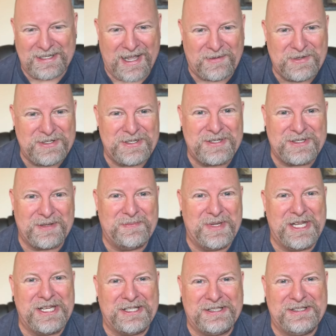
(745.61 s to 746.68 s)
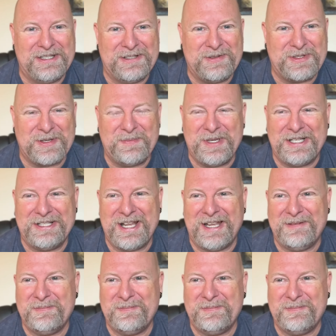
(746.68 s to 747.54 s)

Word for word: I was just a big it was a big day,